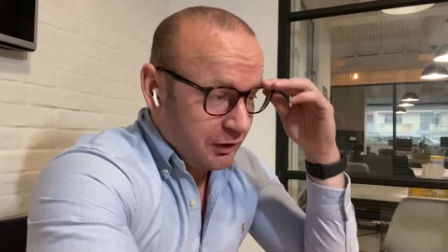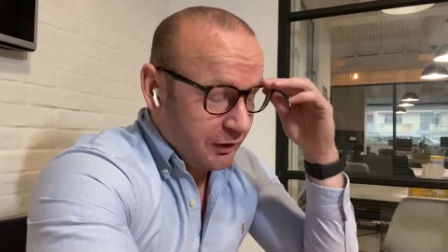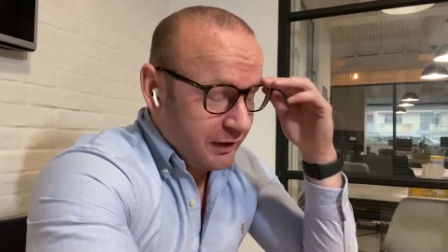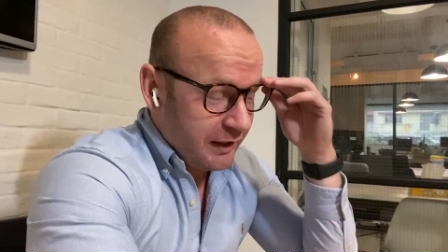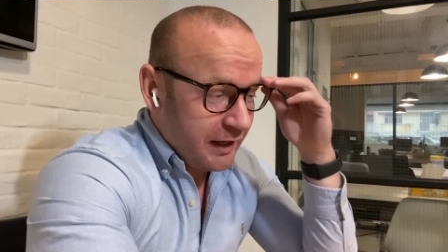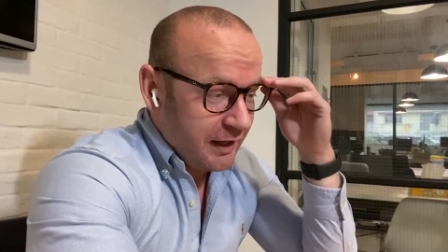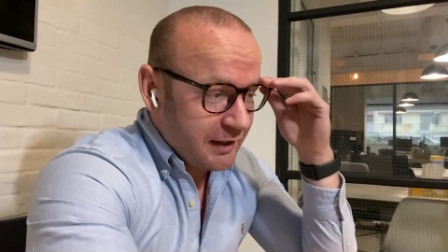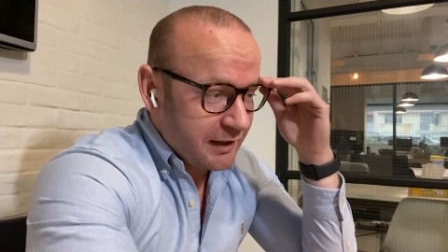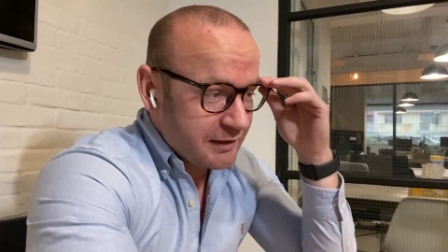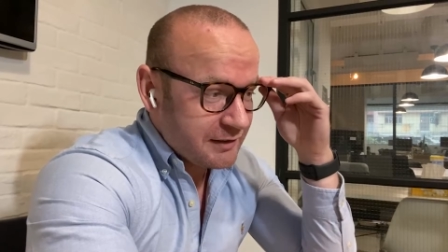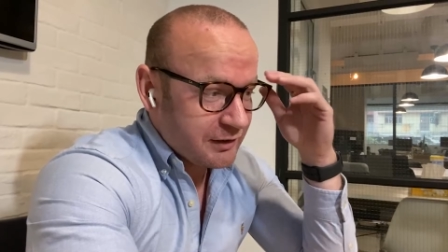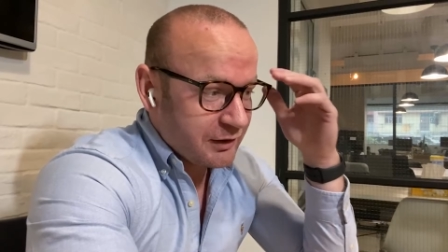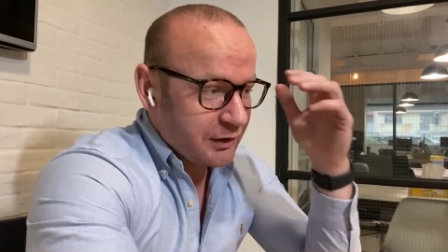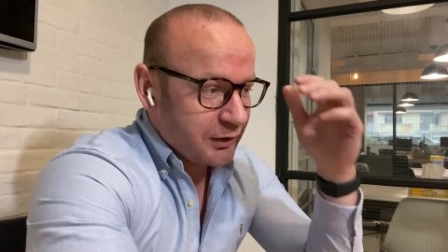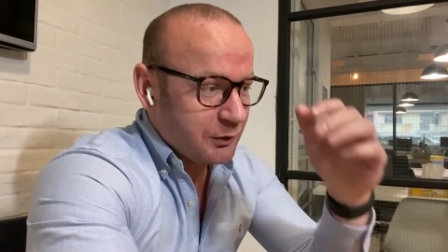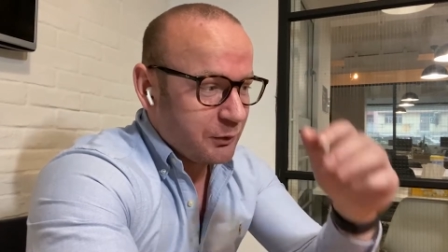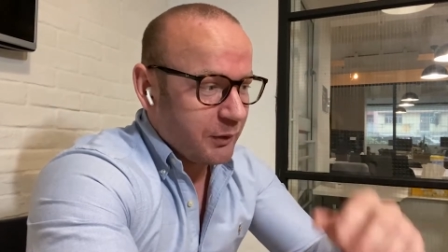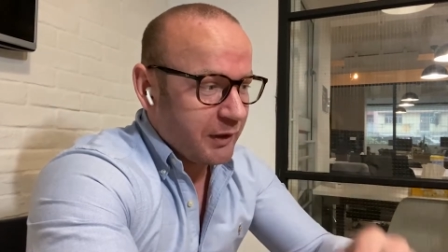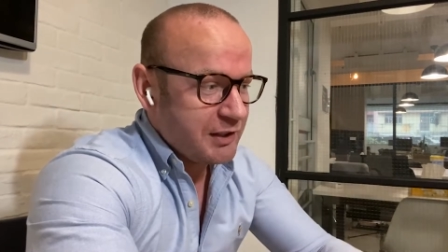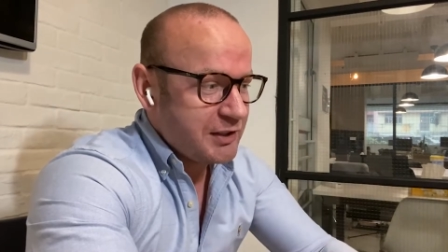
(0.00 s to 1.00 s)
Sure, yeah,
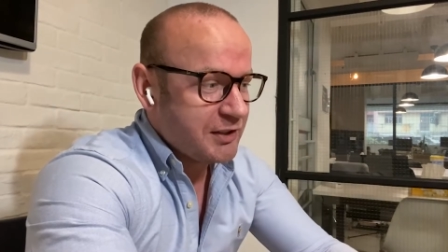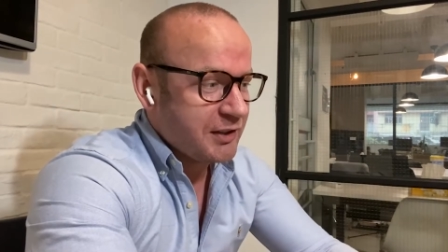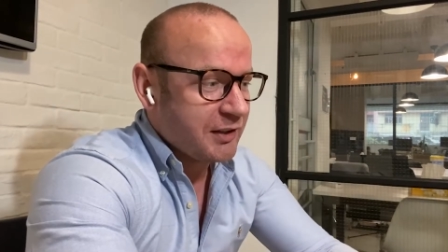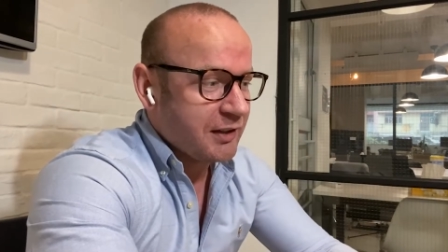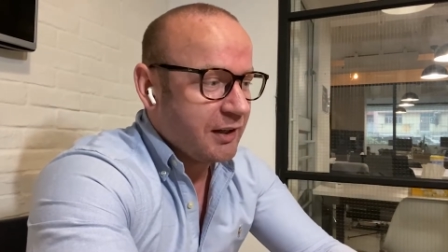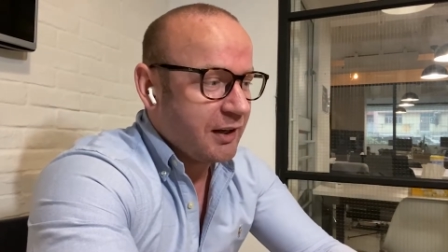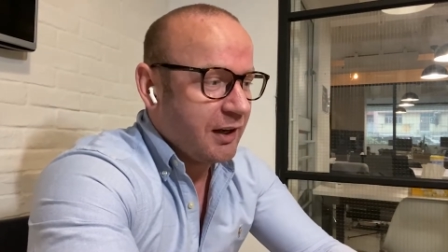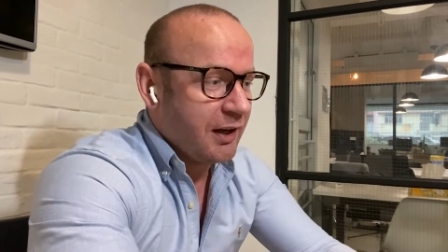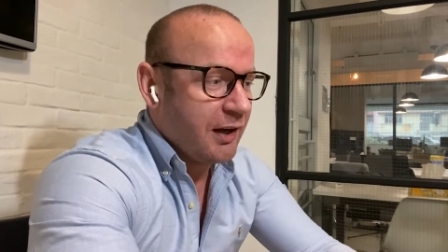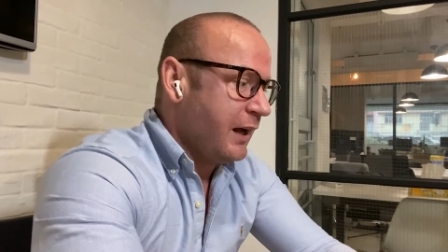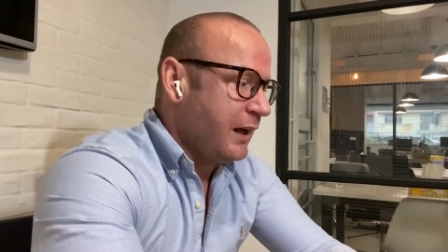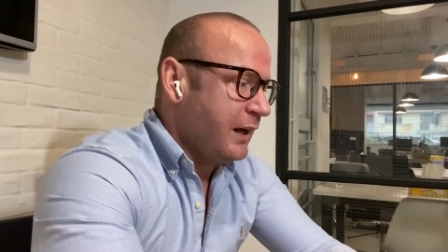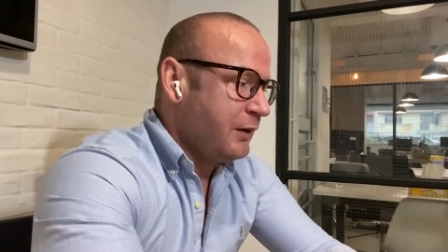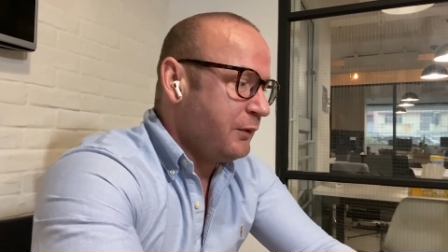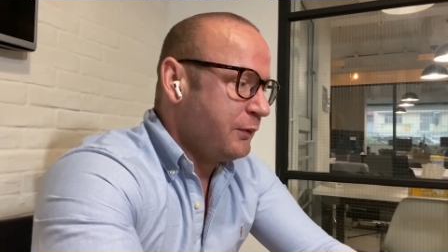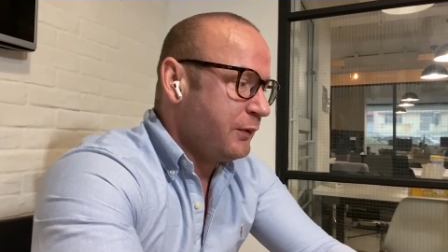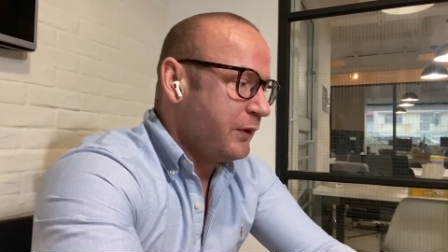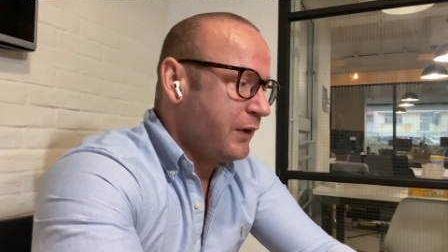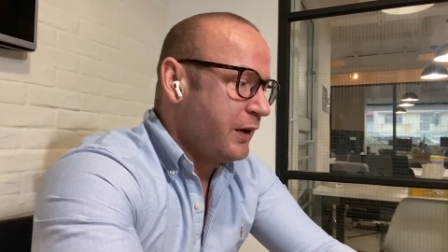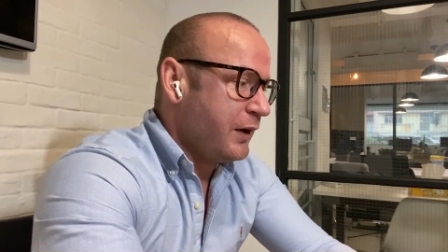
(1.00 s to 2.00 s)
that's a good question.
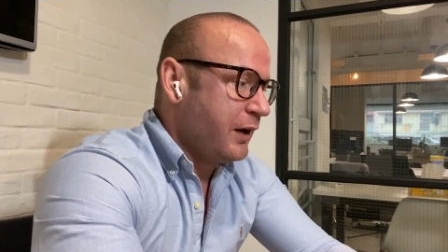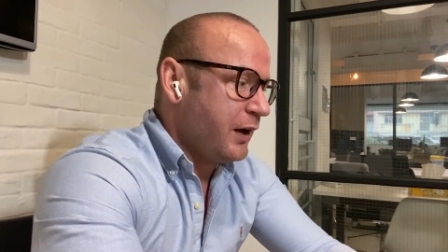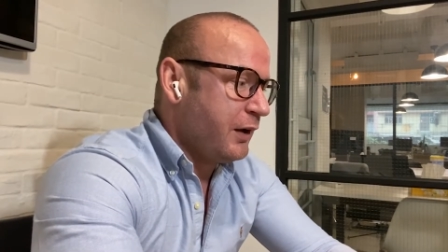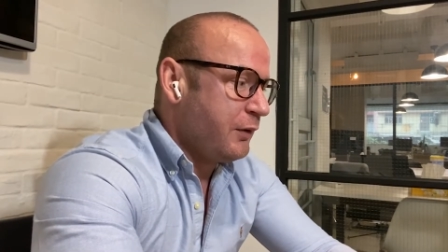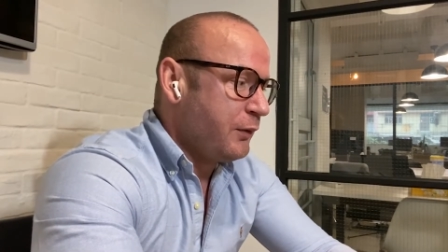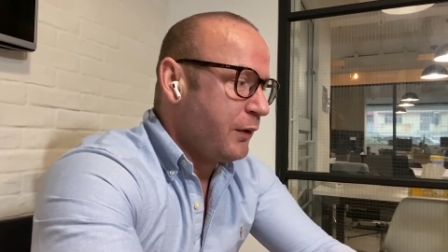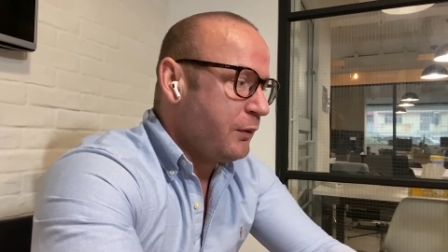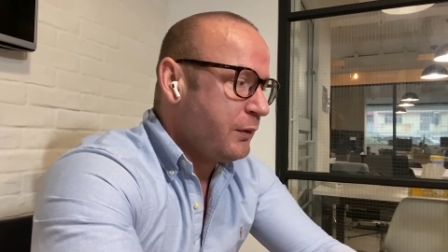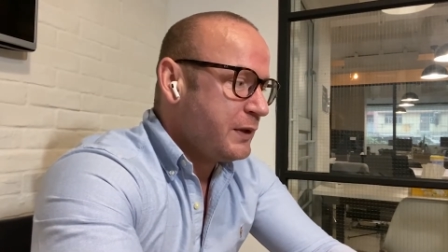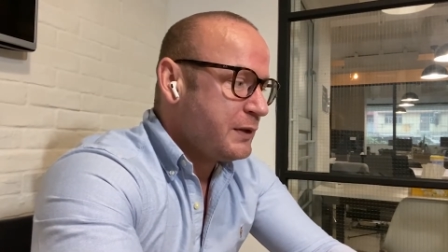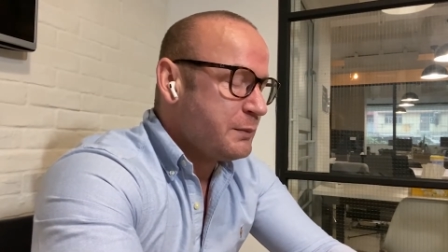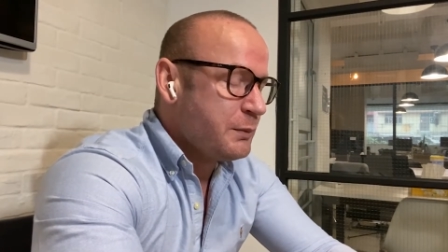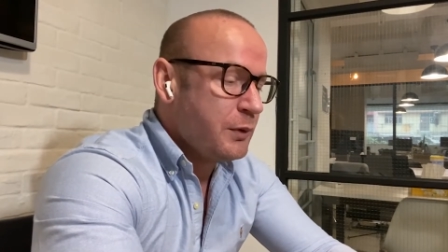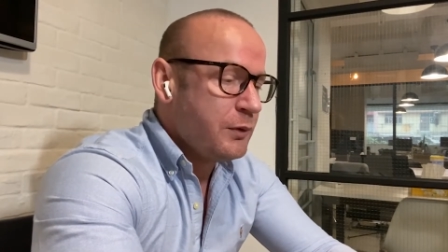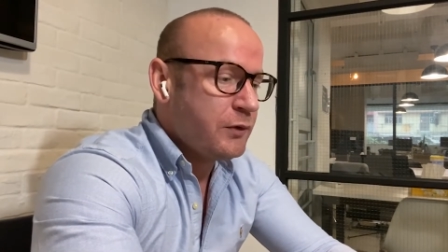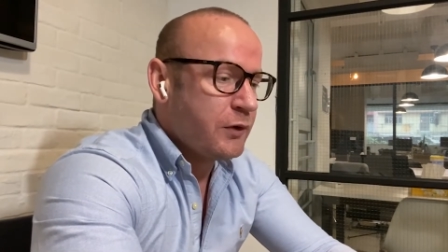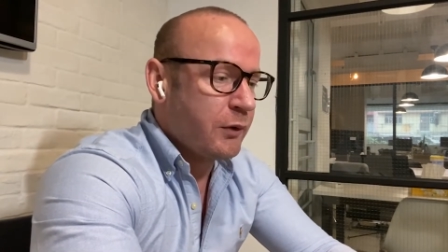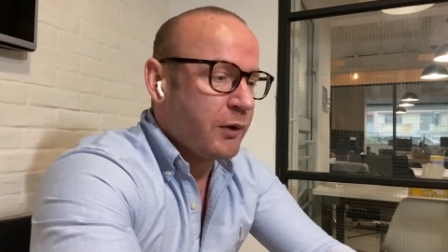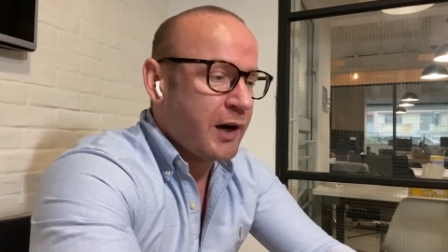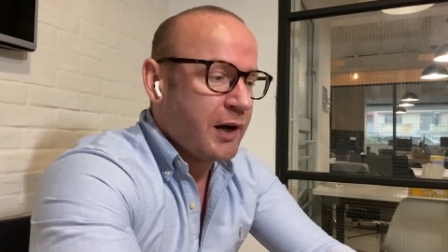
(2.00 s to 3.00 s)
I've always moved
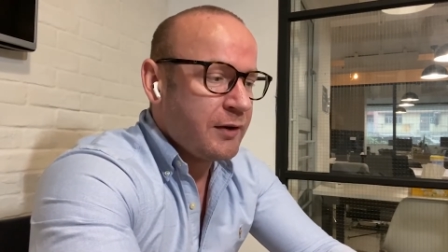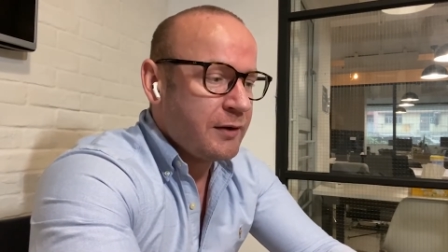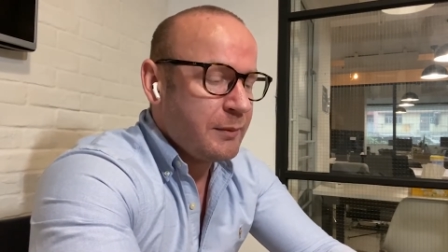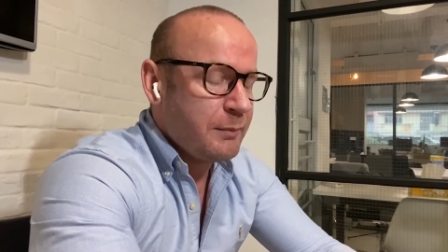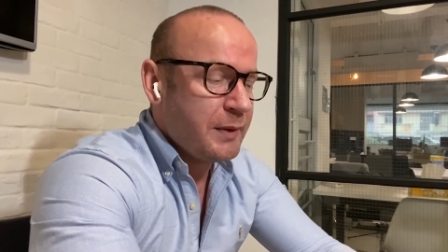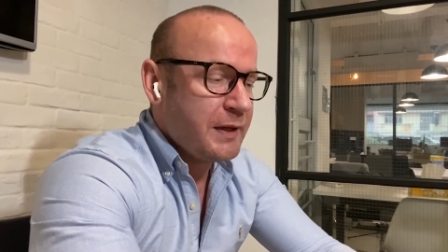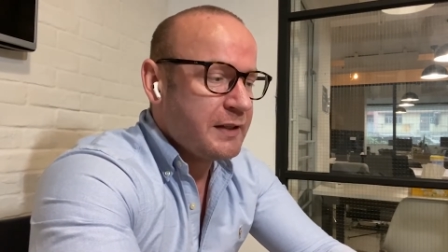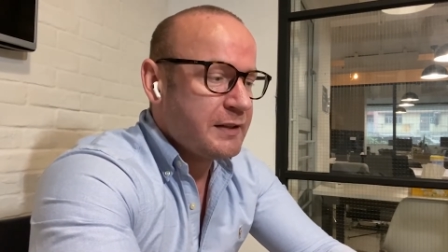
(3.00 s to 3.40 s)
around a bit.